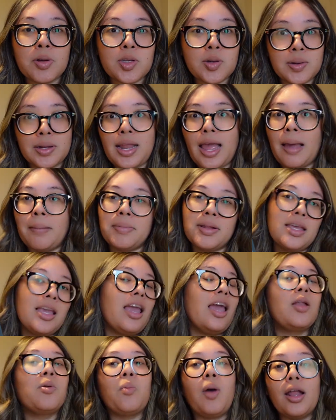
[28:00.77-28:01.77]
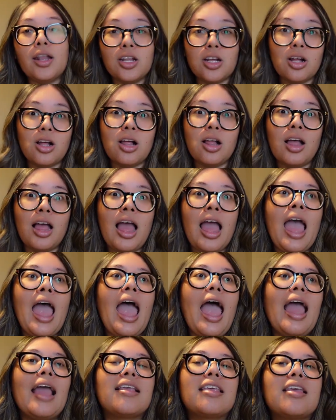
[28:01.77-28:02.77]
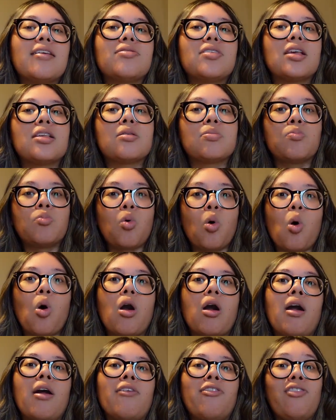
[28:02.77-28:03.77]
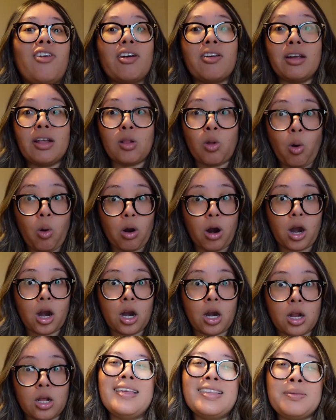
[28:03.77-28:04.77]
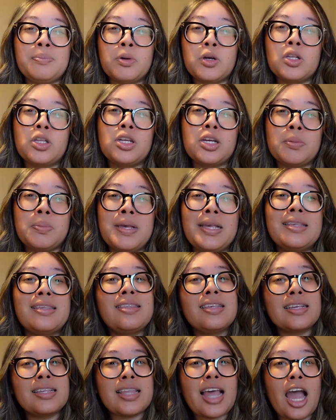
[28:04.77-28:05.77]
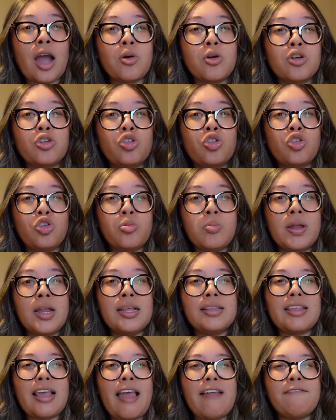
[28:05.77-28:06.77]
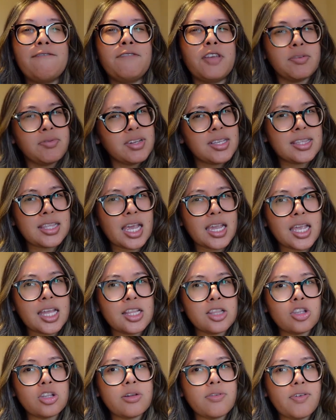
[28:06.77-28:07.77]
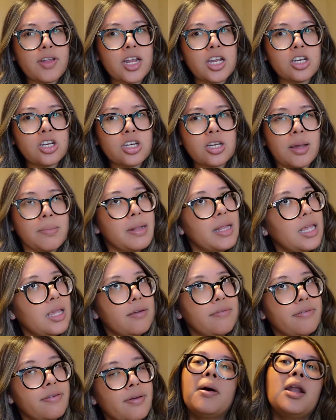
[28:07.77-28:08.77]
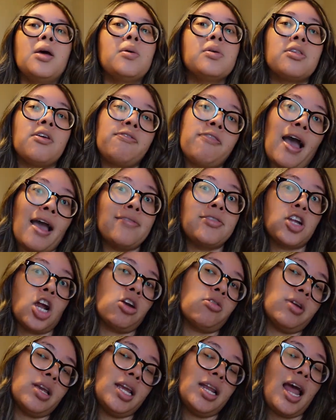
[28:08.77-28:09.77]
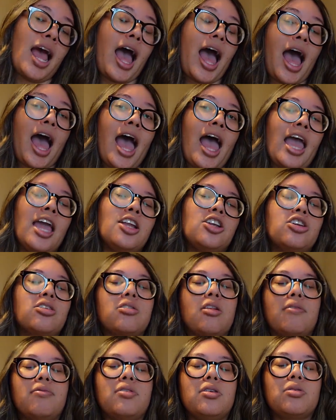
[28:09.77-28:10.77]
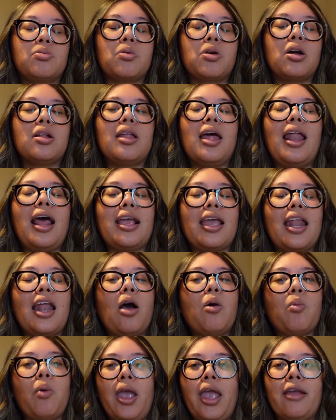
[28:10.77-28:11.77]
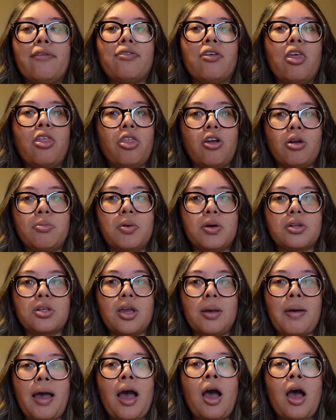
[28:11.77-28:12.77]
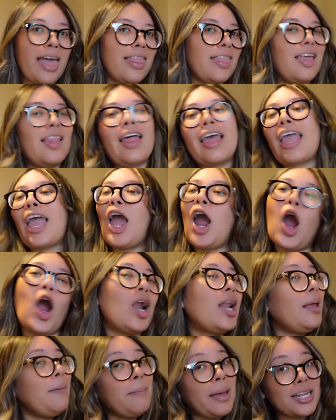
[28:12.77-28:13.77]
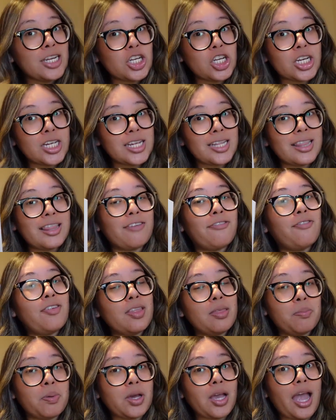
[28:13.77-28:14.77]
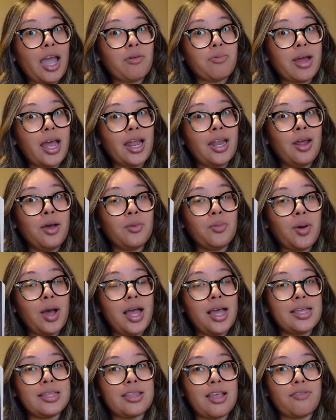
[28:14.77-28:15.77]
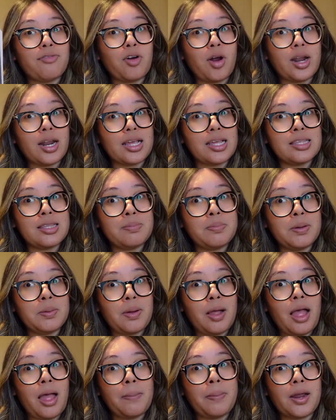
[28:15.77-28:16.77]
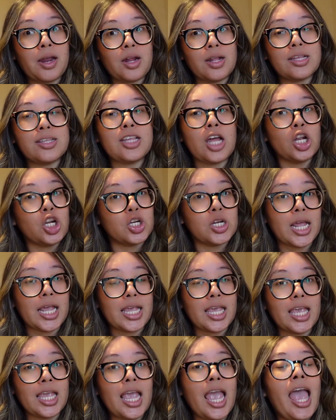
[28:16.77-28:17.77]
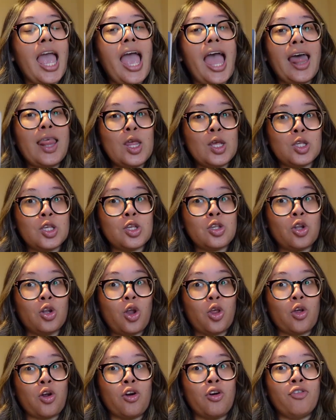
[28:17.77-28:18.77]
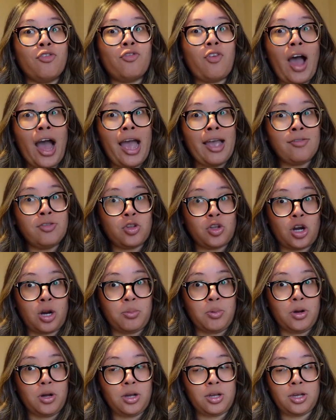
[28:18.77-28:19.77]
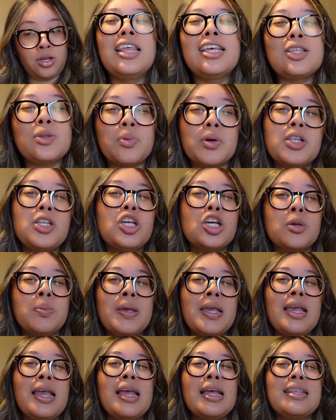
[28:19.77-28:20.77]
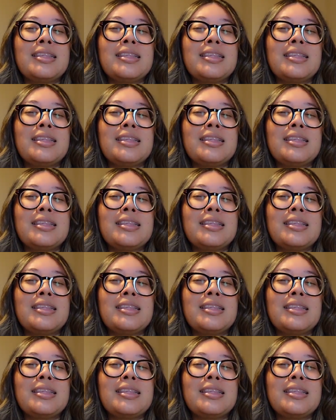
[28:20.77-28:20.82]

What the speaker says: between Emily and Wendell and gives us more fairy lore. This book took me 6 hours, 2 minutes, and 50 seconds to finish, I believe, but it was a 5-star read. I just love this world and I cannot wait for the 3rd book to come And then, like I already mentioned, the 5th book I read was Veronica Spiva, A Perilous Undertaking, and this is another 5-star book. This one took me